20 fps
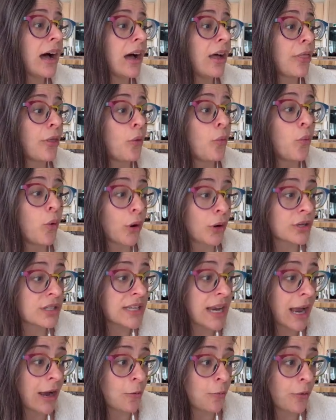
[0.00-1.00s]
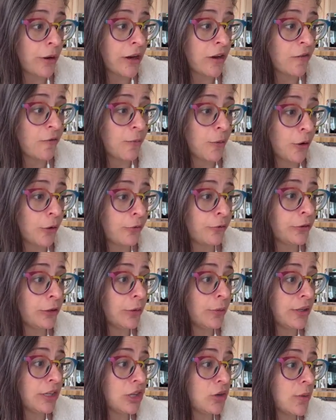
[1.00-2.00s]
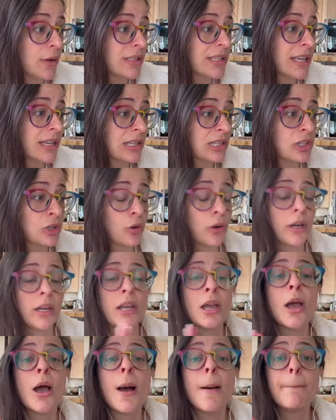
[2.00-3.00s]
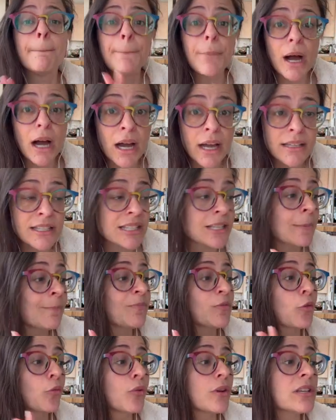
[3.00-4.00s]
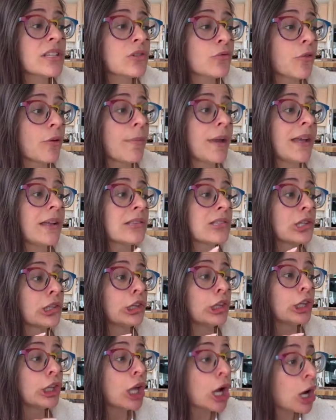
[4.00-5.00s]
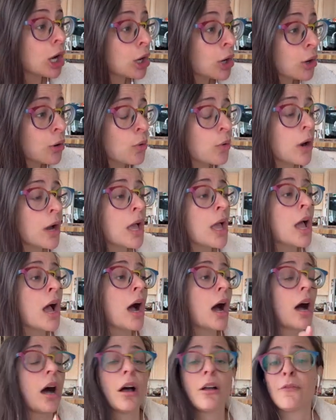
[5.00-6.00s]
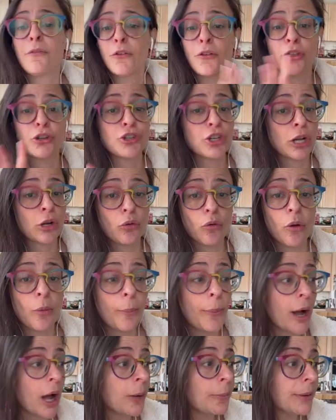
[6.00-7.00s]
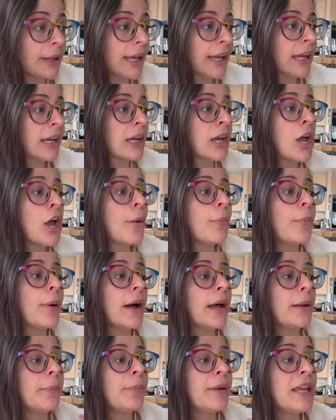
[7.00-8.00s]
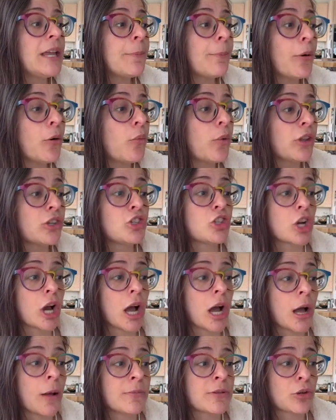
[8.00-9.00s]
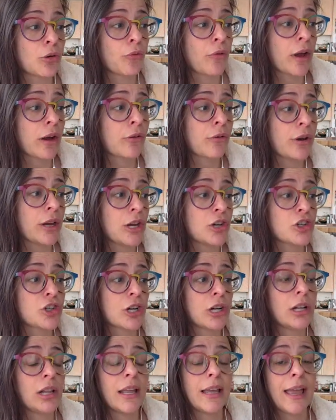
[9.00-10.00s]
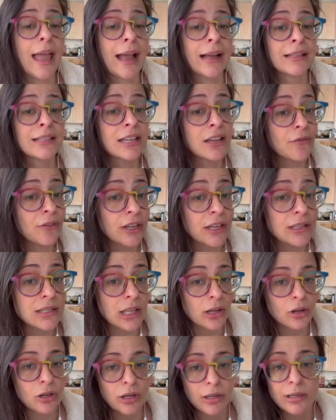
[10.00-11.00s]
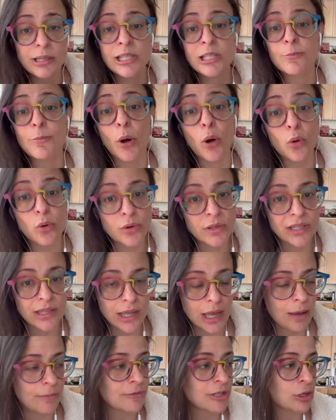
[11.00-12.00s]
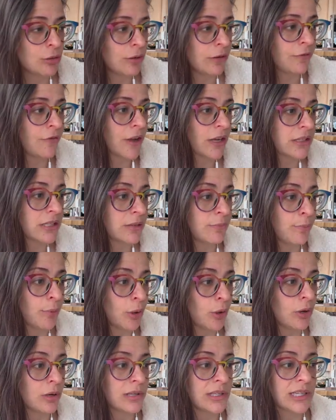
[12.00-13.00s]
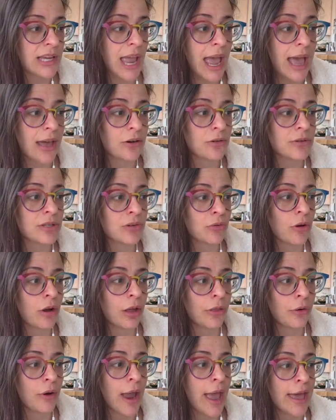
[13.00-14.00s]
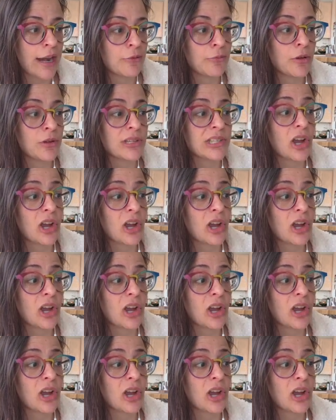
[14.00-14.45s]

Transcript: the worst outbreak of bird flu in U.S. history. But risk remains low for the general public, but people with jobs or recreational activities that could expose them to infected birds, cattle, or other animals